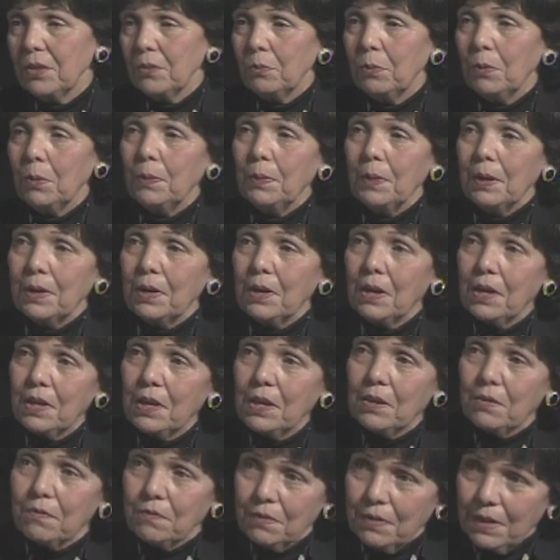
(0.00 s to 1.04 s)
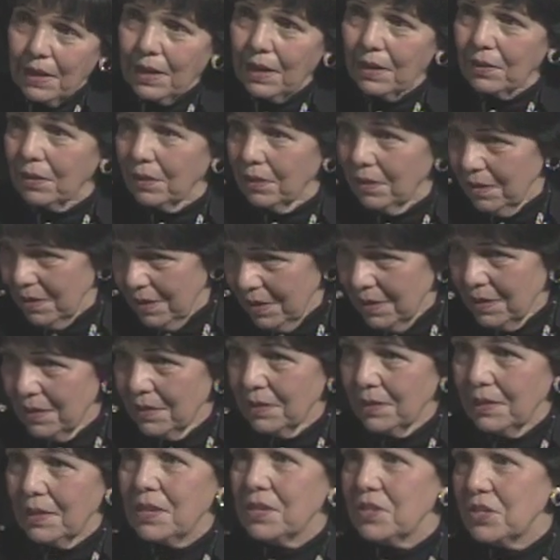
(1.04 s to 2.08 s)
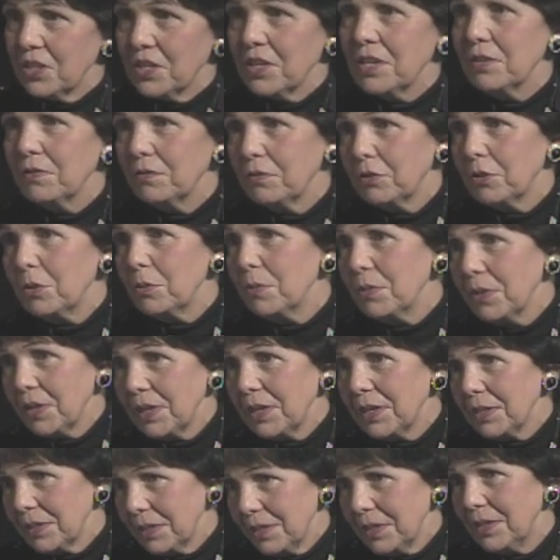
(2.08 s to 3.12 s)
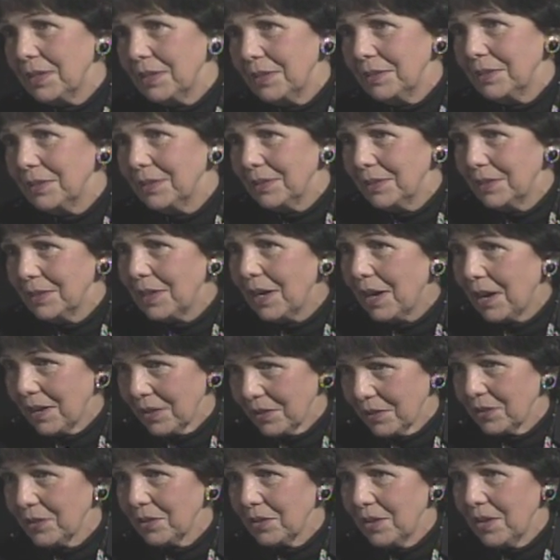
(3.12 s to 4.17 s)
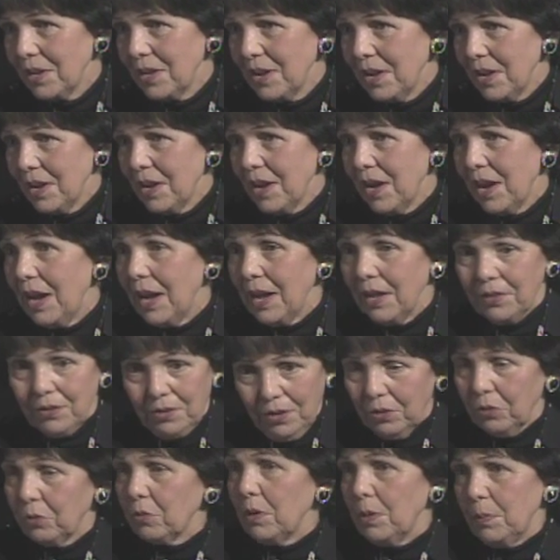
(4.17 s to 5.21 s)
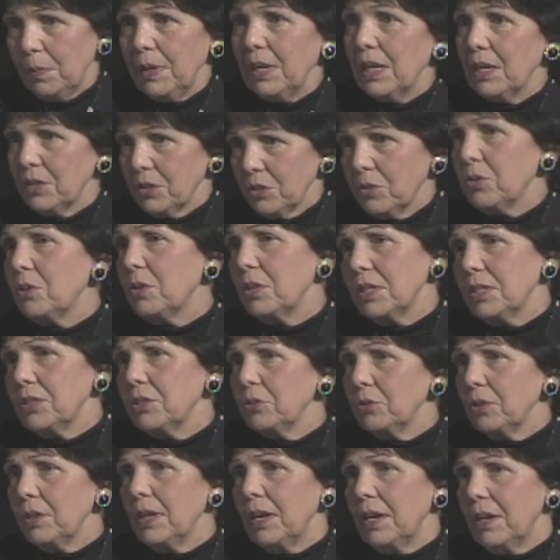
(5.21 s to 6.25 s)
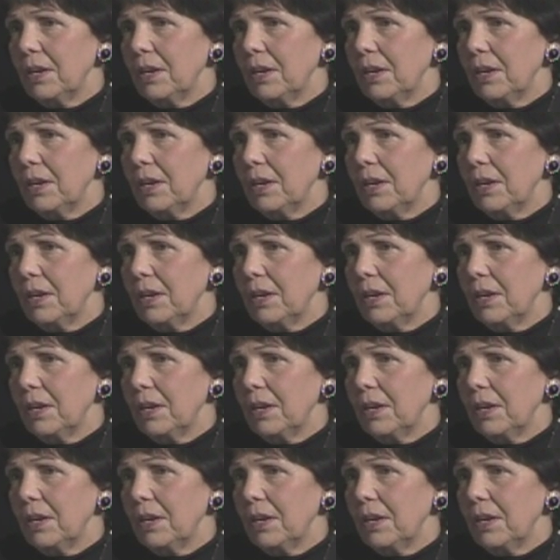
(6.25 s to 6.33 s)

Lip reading: we will relieve that tension from their heart. And it will be a story to tell.